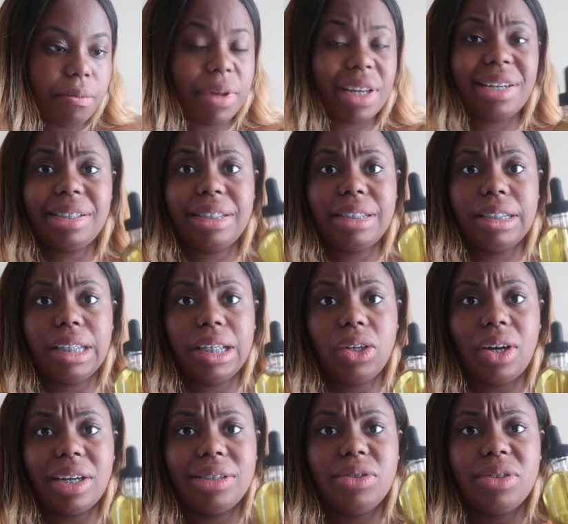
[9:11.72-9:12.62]
but it's
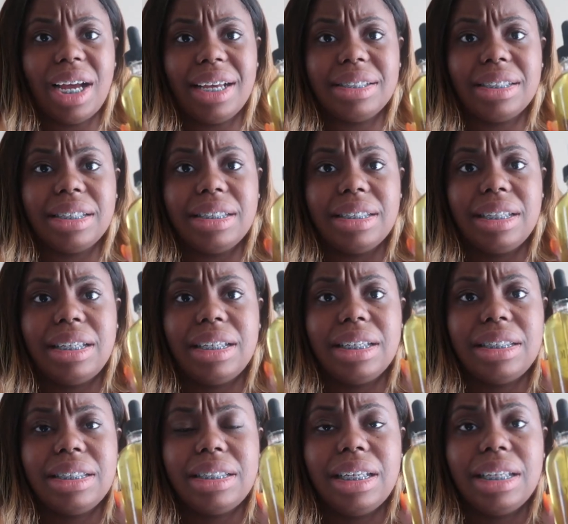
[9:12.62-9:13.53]
still as you guys can see
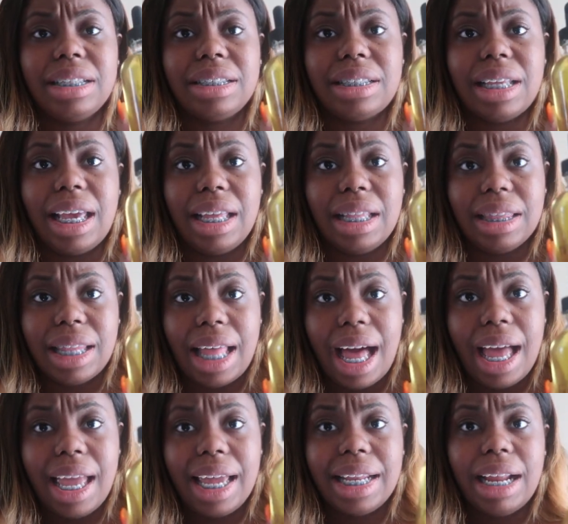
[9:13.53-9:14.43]
this is a
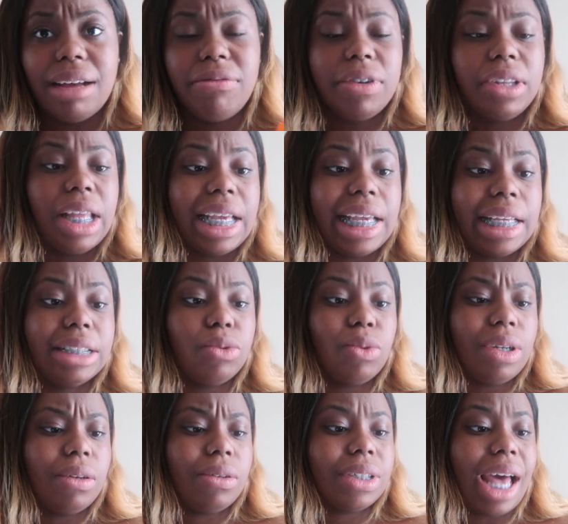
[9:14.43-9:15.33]
lot and i feel like it's
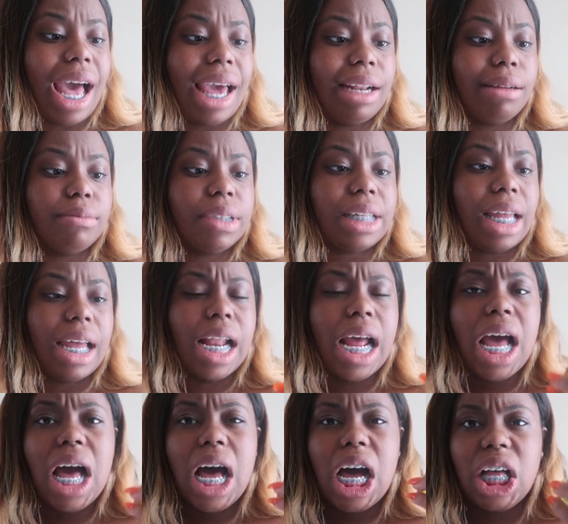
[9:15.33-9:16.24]
one of those items that
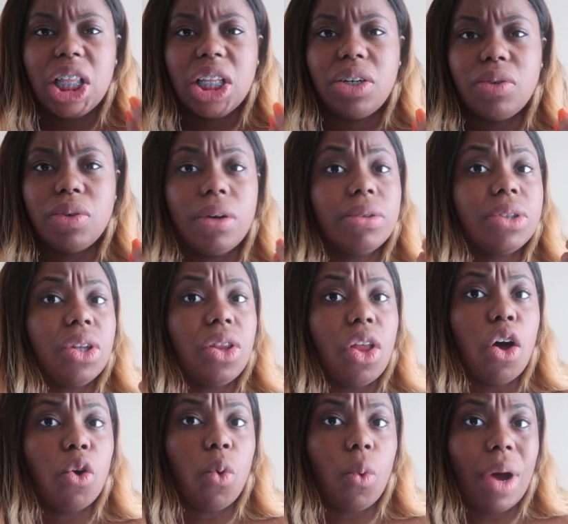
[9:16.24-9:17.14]
a little goes a
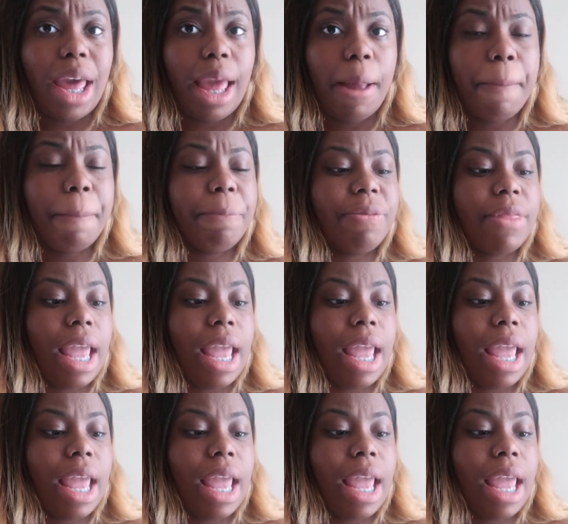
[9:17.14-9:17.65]
long way